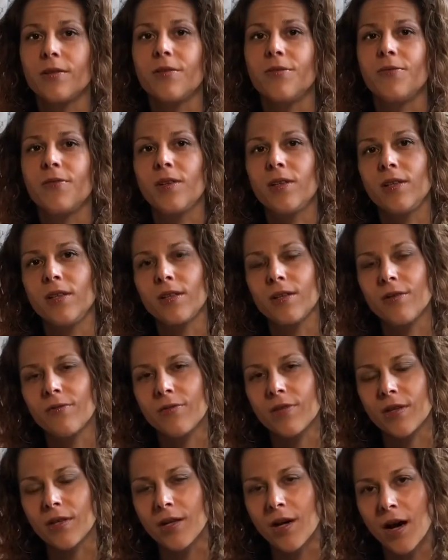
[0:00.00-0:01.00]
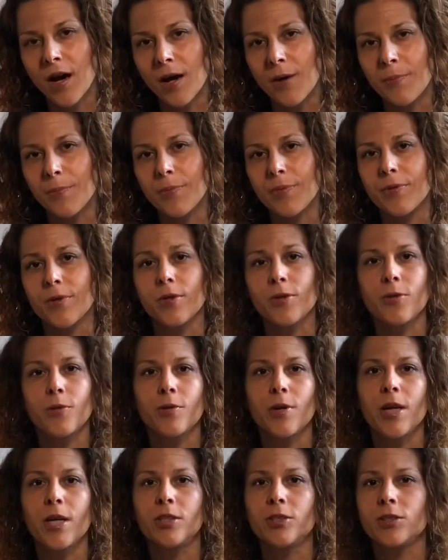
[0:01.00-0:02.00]
The filling of the cup, the
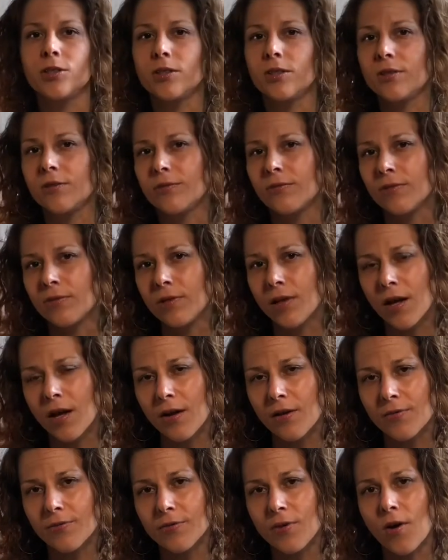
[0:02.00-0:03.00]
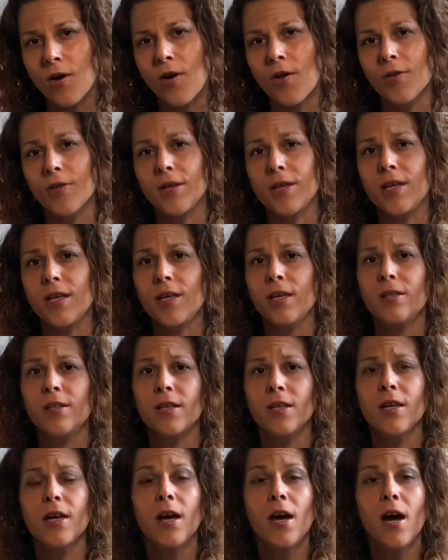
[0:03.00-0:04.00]
creation of love, all the
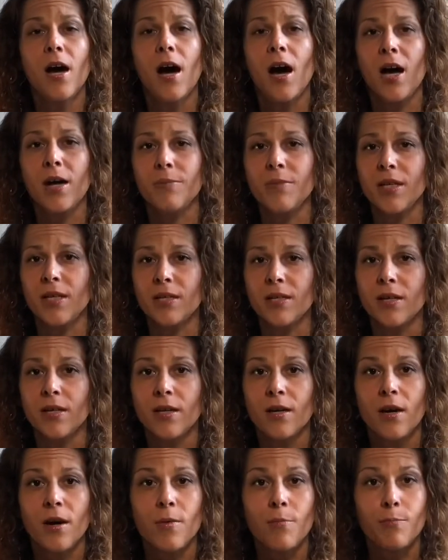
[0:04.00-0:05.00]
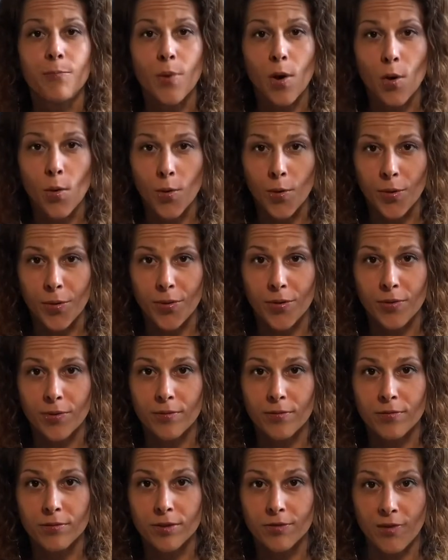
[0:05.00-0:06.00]
healing. I mean, both
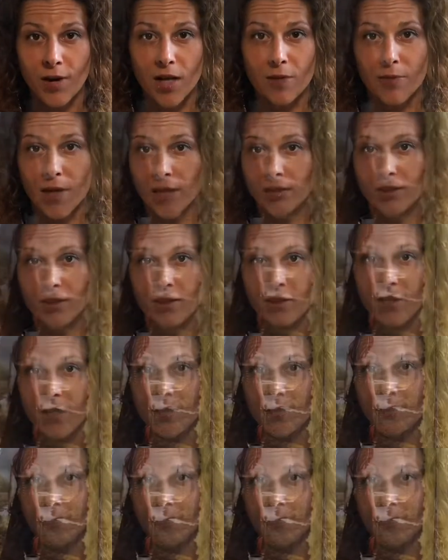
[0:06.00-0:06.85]
Divine Masculine and